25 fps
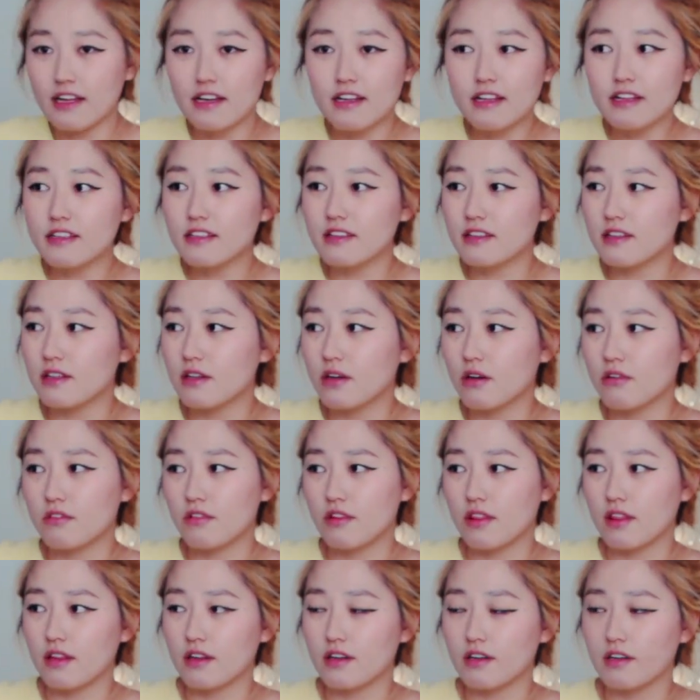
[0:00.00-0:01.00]
to add anything
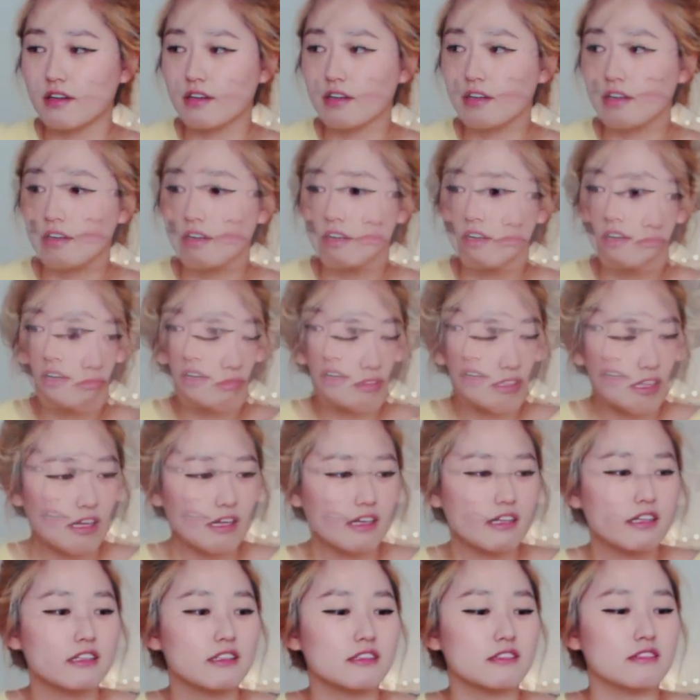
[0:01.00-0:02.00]
over there
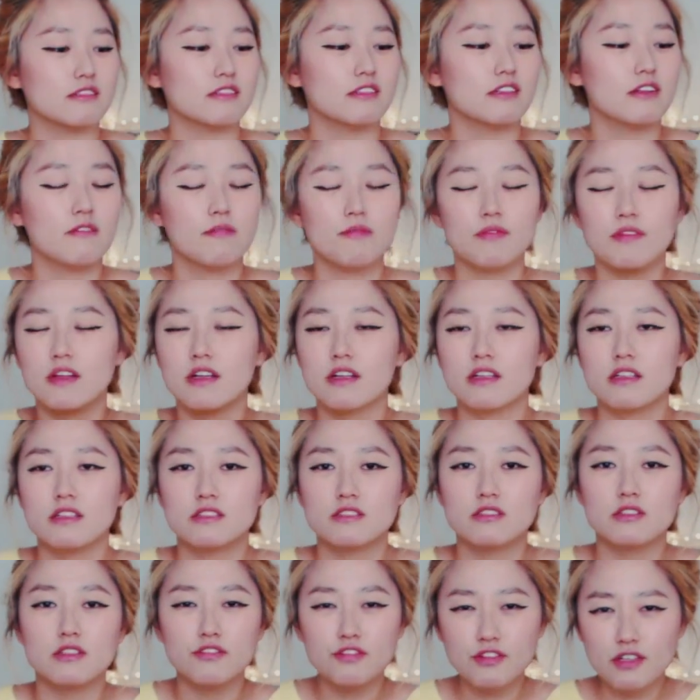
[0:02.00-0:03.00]
that can.
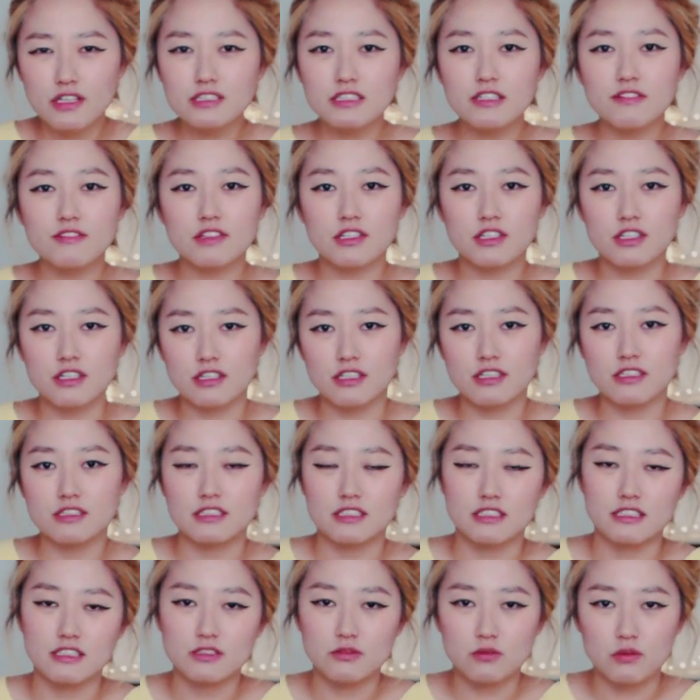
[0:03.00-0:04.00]
So if you guys have any good
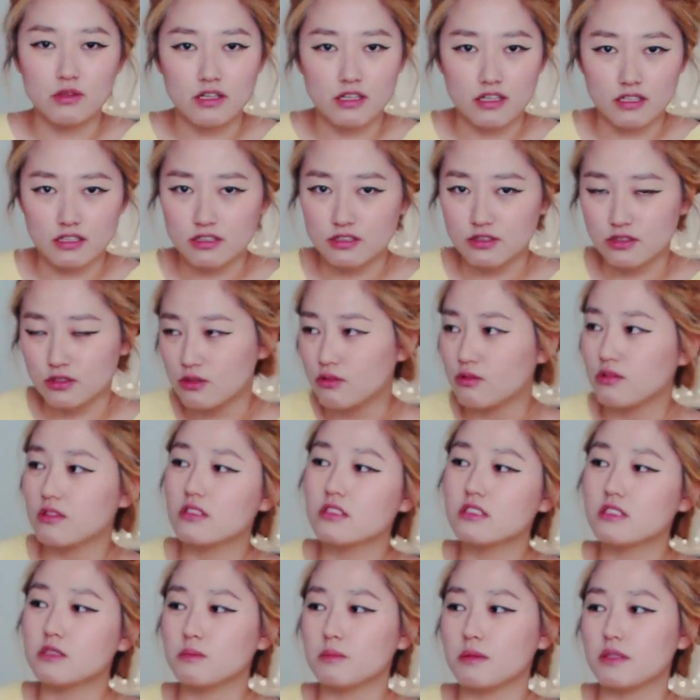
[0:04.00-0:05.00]
ideas what I can do with
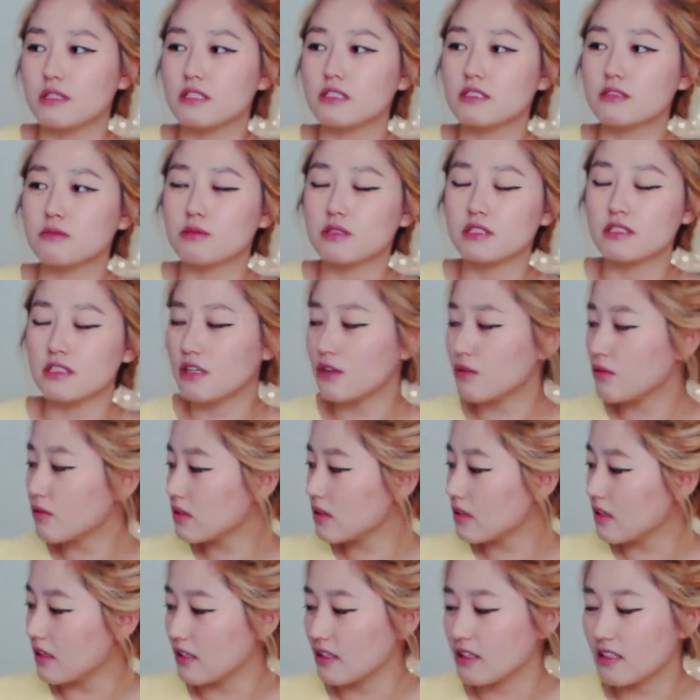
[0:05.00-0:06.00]
this space, because I don't
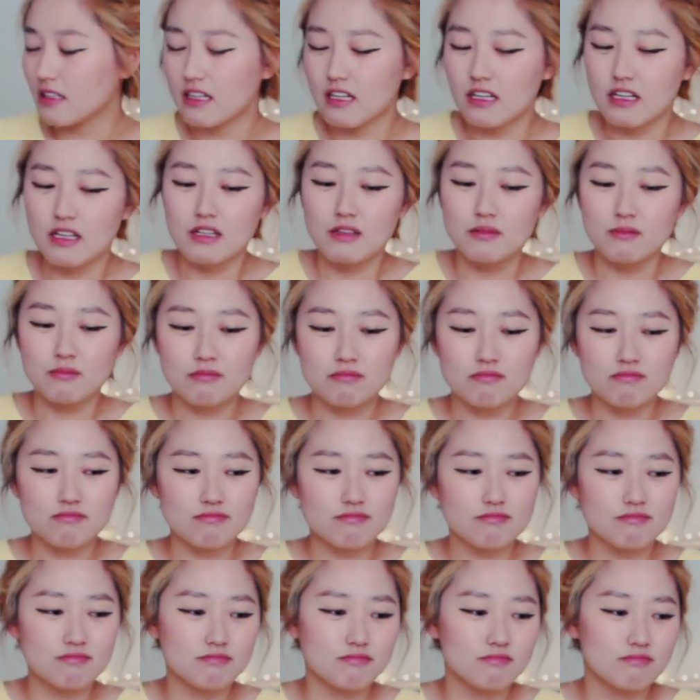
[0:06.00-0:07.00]
want to
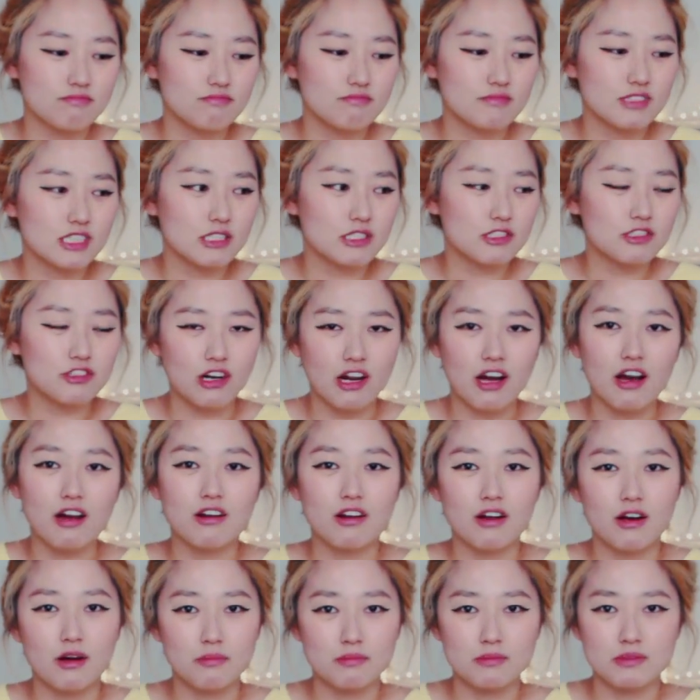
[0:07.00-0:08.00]
like crowd
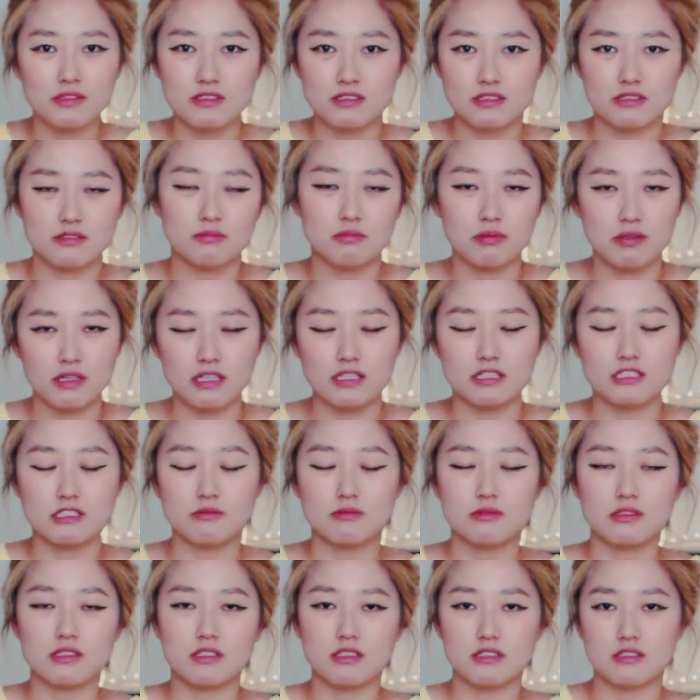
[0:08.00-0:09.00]
out this place,
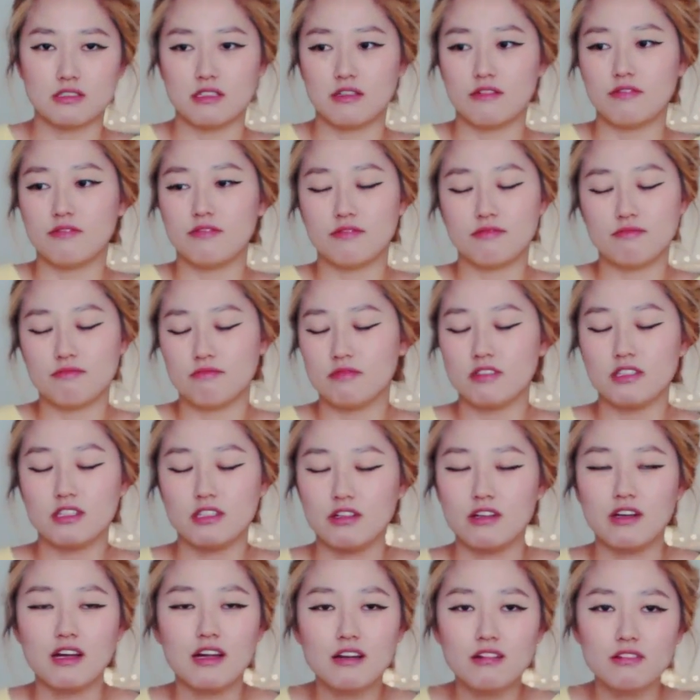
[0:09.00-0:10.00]
because I
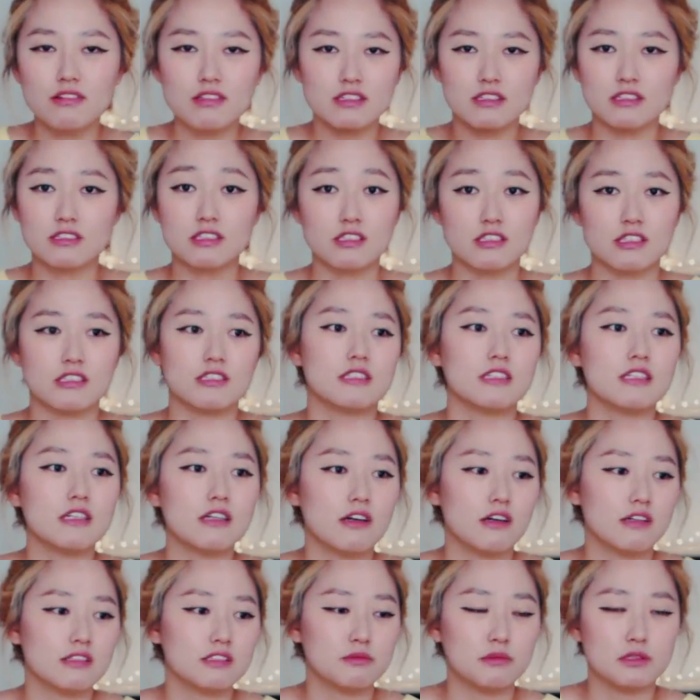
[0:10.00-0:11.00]
don't think that's a good
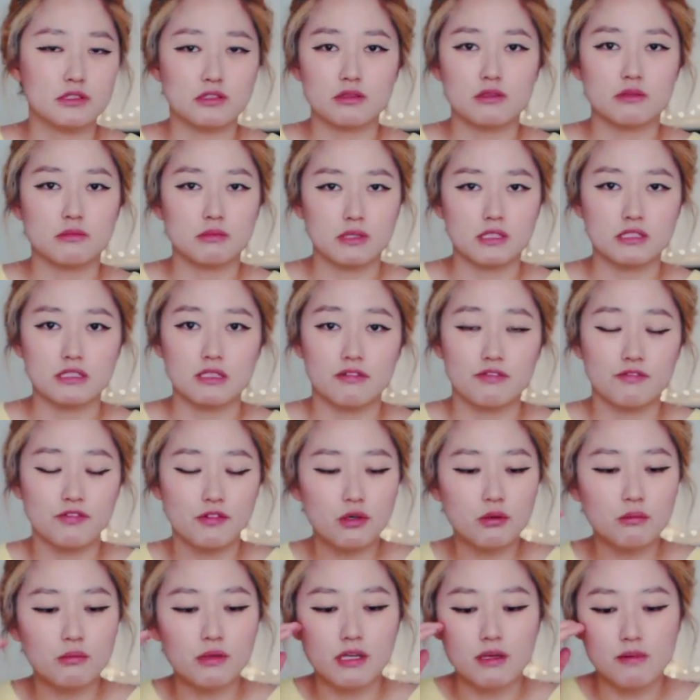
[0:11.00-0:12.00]
idea, especially because I'm
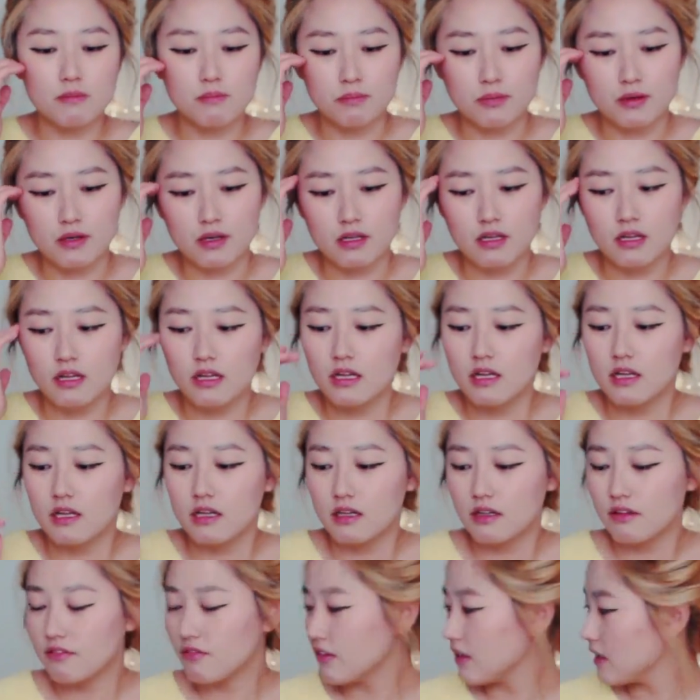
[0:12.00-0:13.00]
filming. But
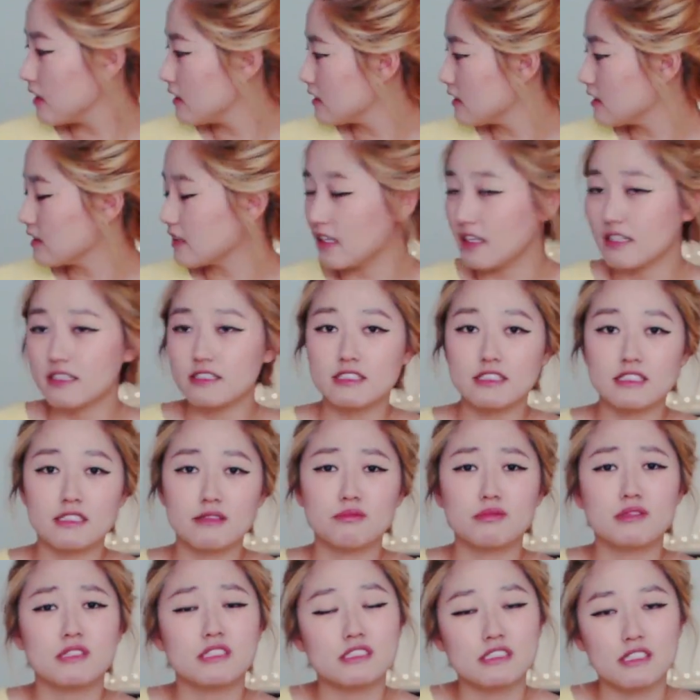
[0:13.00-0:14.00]
if there's any
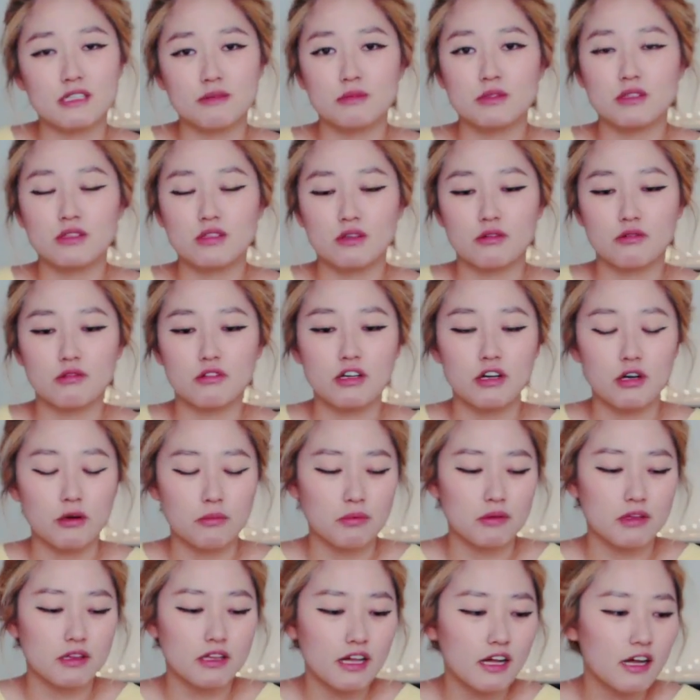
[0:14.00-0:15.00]
idea, please let me know. It will
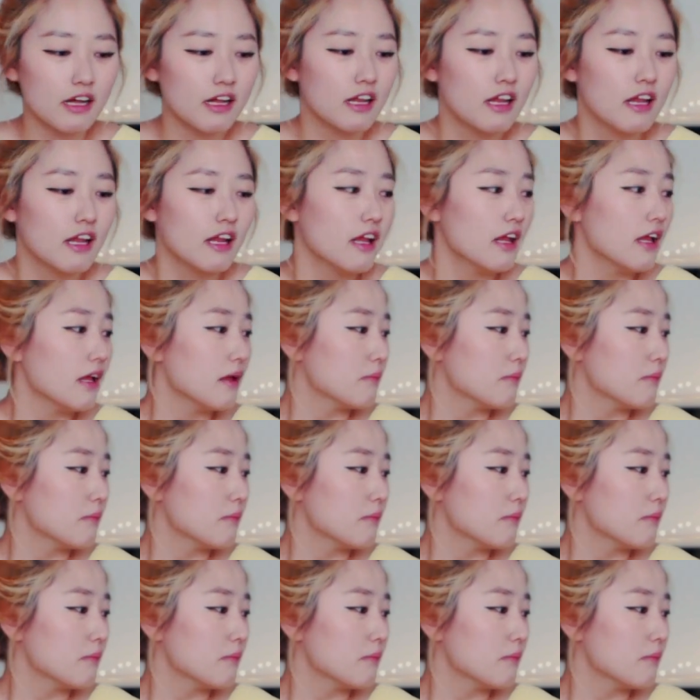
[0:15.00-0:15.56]
help a lot.